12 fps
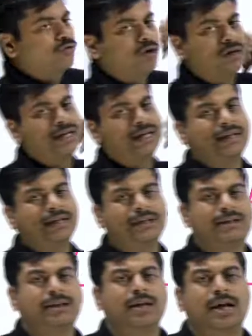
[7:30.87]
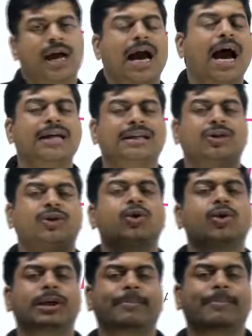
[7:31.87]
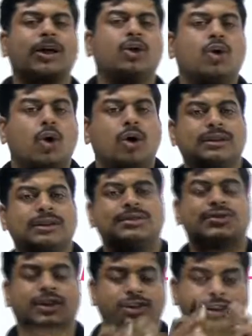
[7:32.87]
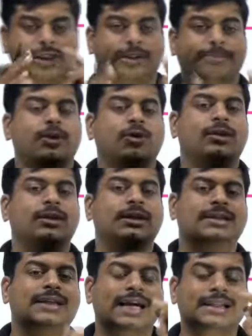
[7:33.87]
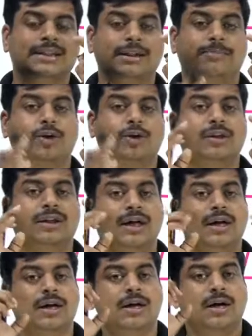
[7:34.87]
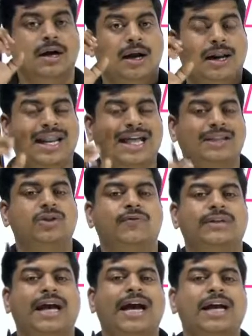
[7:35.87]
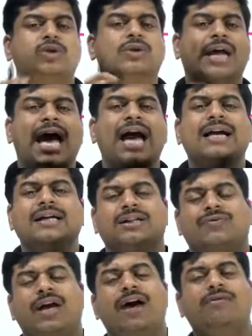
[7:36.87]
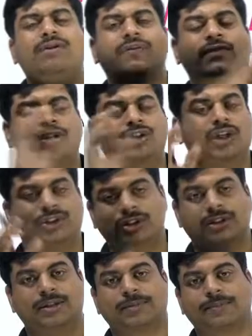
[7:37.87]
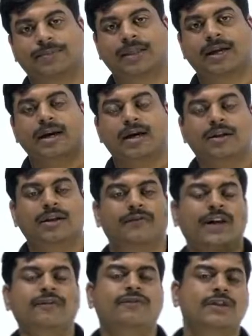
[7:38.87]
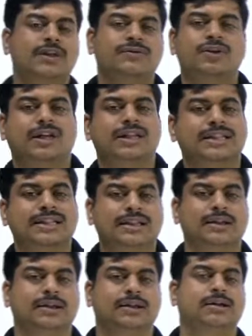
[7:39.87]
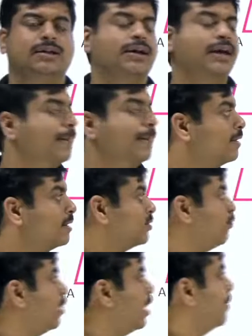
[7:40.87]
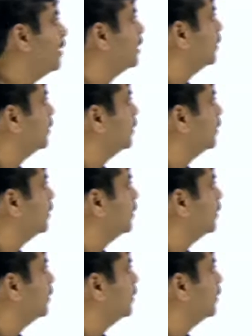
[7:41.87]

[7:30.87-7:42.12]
quadrilaterals. As I told you, depending on the structures, depending on the size, depending on the length of sides or the angles, we have different structures. The very first one you can see here. Okay, so what happened